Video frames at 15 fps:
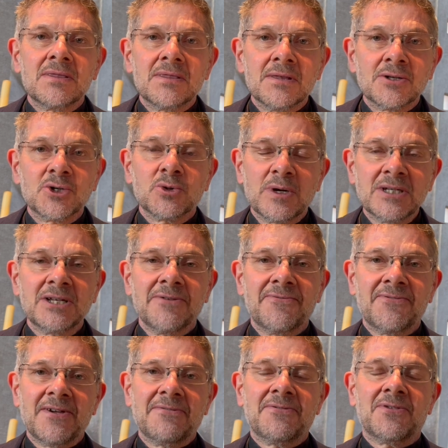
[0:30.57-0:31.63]
The
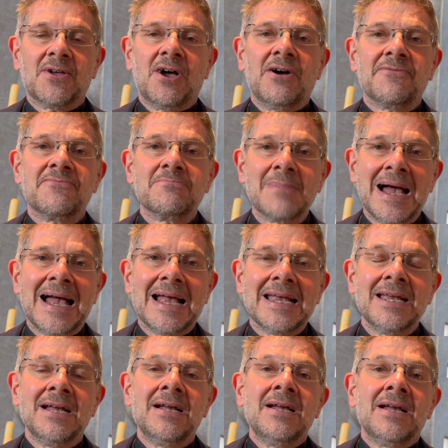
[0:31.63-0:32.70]
25th of
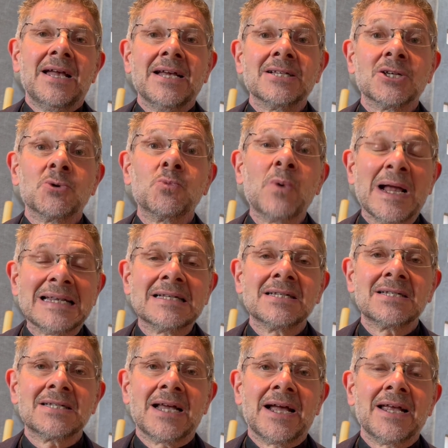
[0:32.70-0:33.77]
May is a
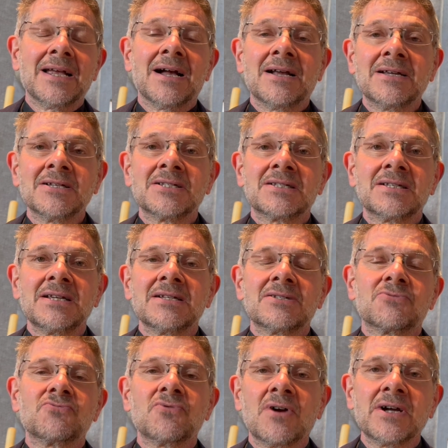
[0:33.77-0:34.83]
Wednesday, and it
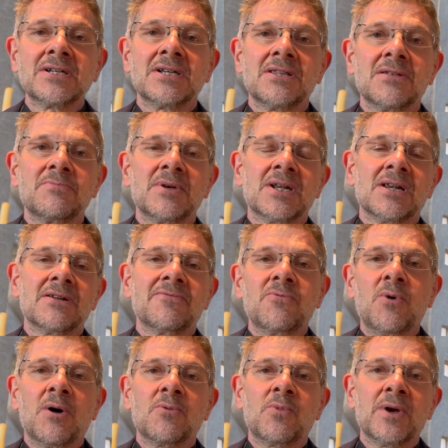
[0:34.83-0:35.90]
sits right in the middle of
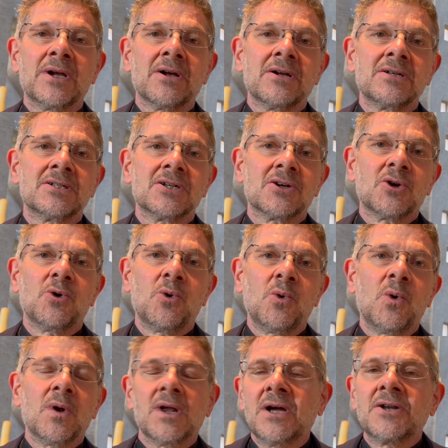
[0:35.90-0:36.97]
what we're going to
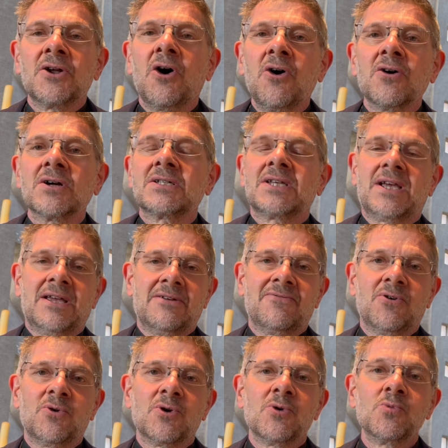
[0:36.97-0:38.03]
call an octave
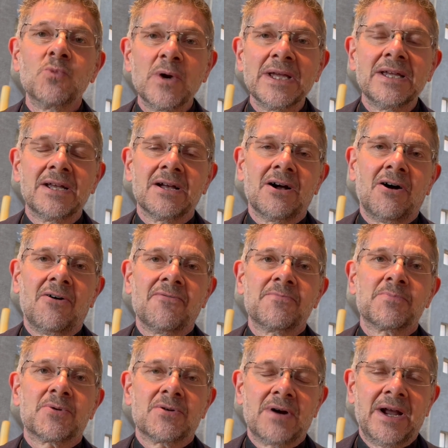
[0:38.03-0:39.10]
or a week
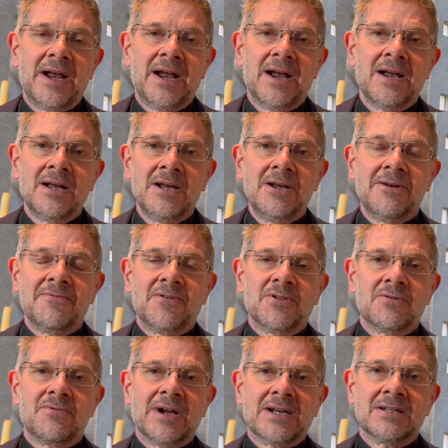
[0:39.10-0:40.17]
of prayer for
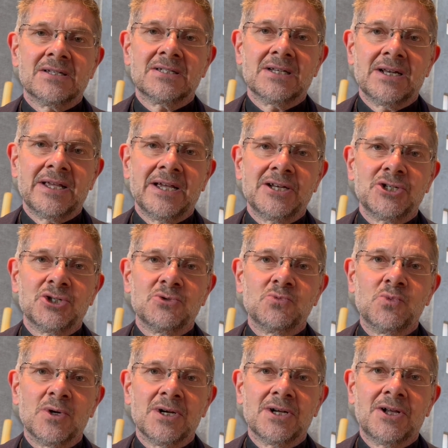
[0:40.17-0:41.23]
the reconciliation
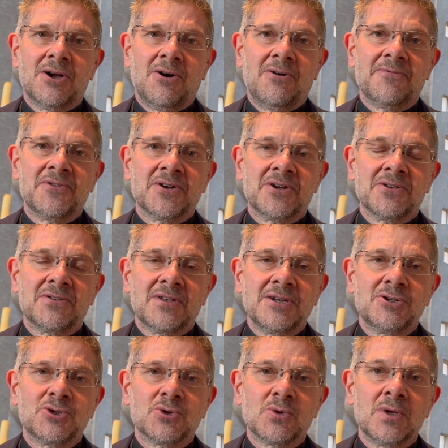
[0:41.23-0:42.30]
work of the
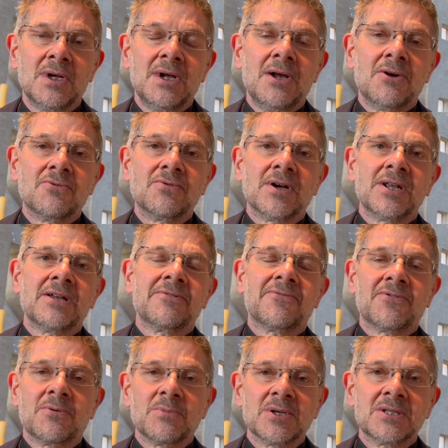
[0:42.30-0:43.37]
cathedral, running
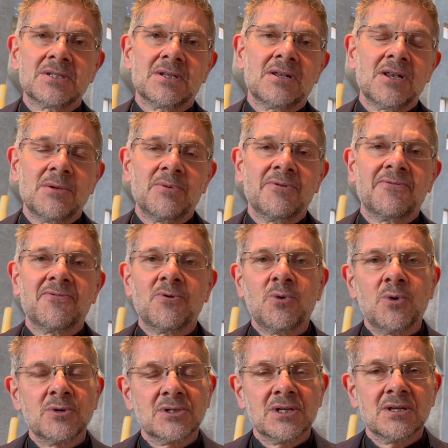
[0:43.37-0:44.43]
from the Sunday
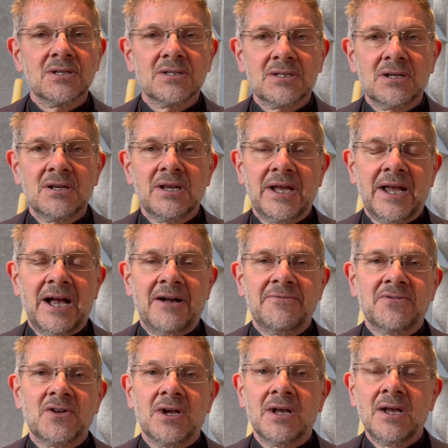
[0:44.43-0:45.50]
before to the Sunday
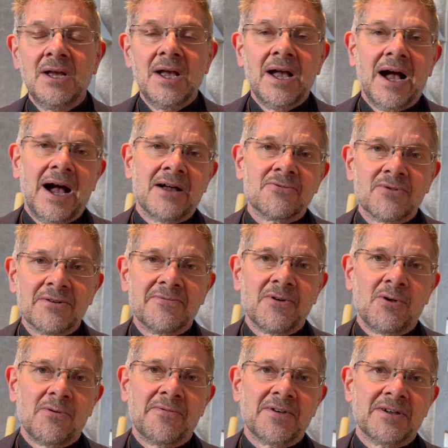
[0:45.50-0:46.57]
after, and
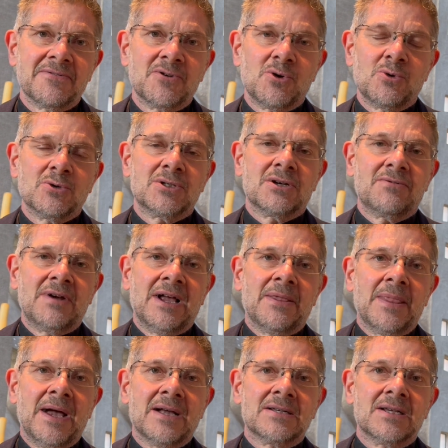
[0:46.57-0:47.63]
revolving, of course,
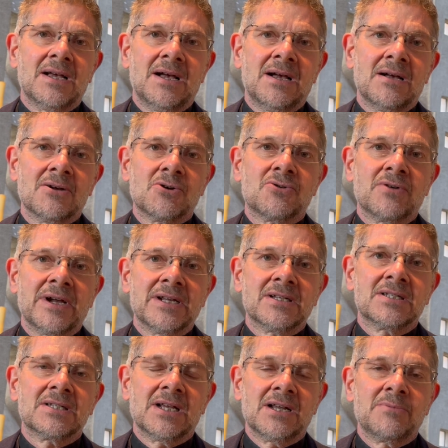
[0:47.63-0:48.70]
around that great
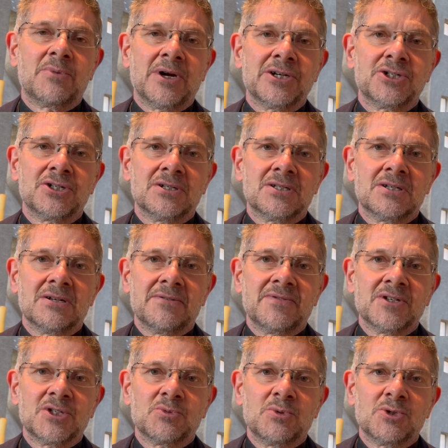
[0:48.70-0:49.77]
celebration
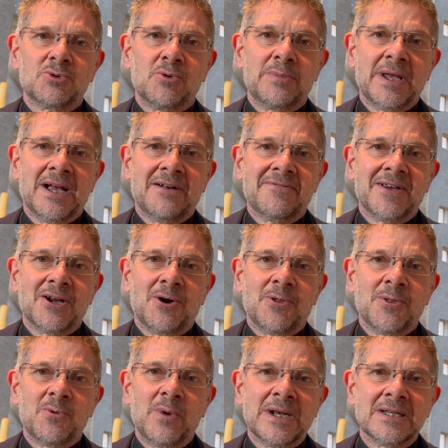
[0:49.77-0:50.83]
service which we'll be having on
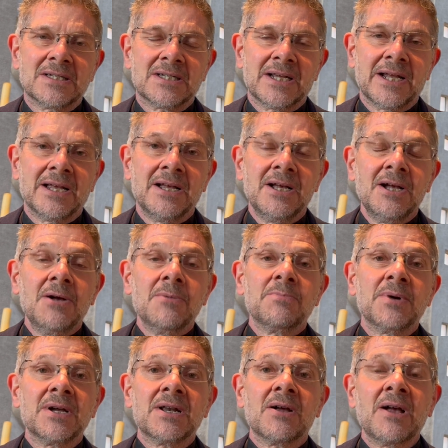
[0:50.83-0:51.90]
the Wednesday.
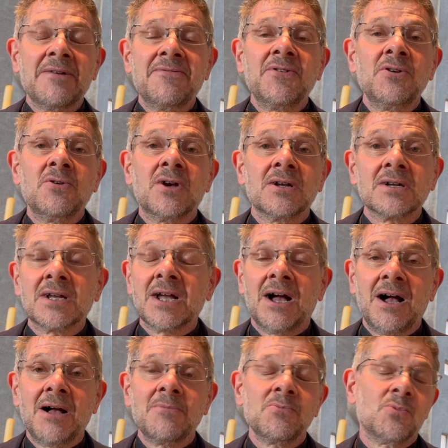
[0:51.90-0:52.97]
But if you can
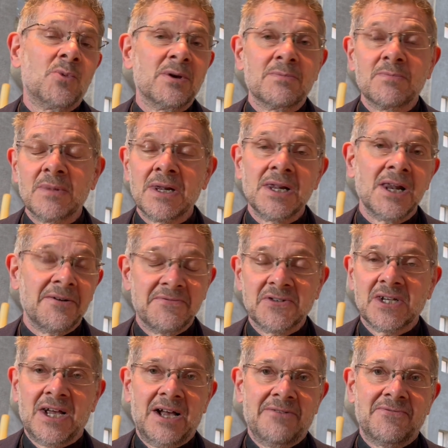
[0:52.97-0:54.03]
come, we'd love
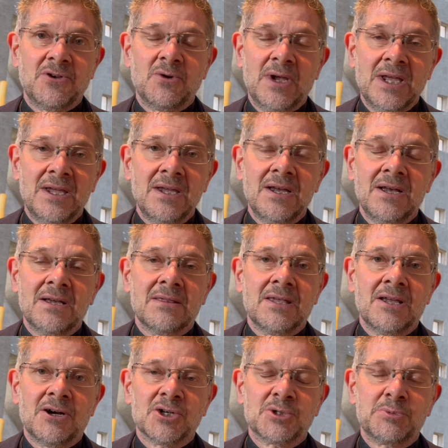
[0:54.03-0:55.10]
to have you here.
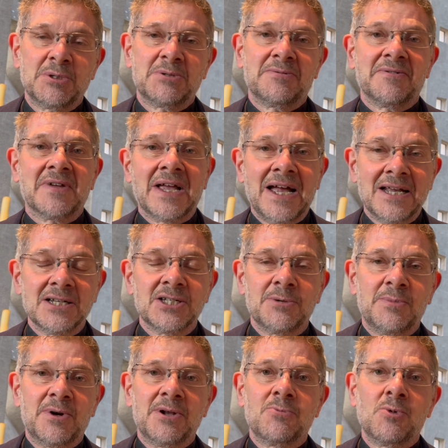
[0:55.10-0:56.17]
The Archbishop of
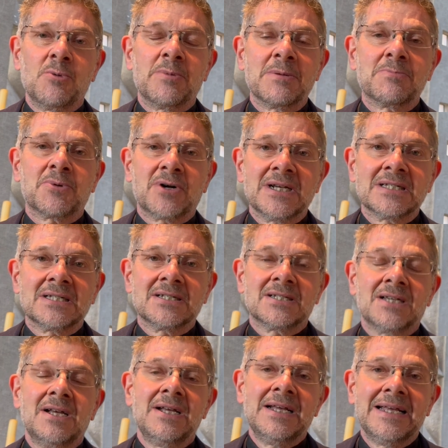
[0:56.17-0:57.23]
Canterbury will be present
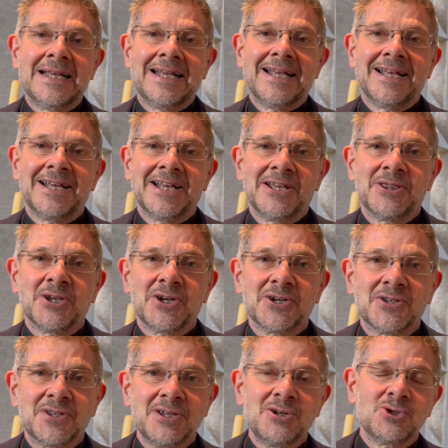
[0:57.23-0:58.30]
here in the
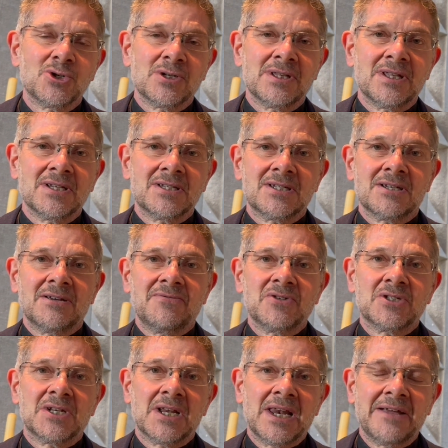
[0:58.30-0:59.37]
cathedral in this
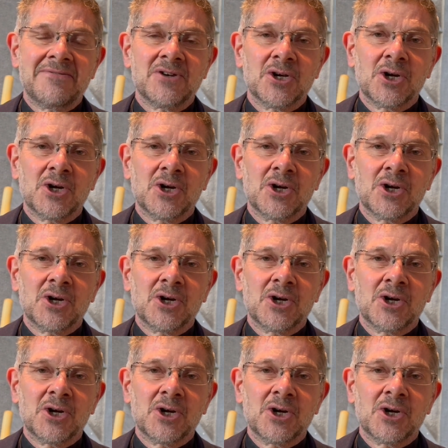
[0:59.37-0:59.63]
service at 11